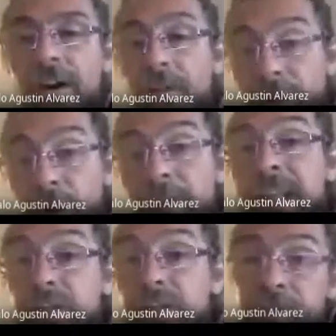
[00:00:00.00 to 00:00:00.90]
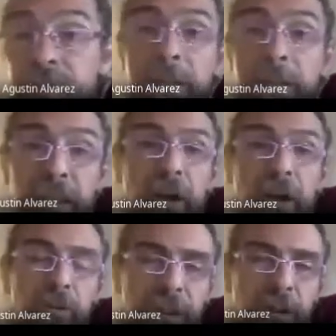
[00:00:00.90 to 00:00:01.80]
Of course, this also can be
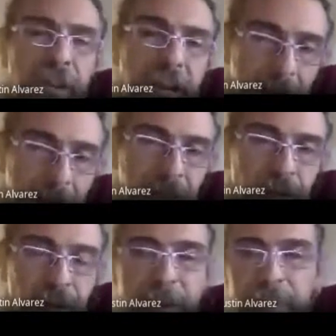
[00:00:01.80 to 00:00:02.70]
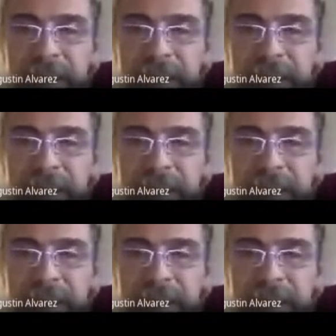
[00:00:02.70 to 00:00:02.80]
done with other Hamiltonian,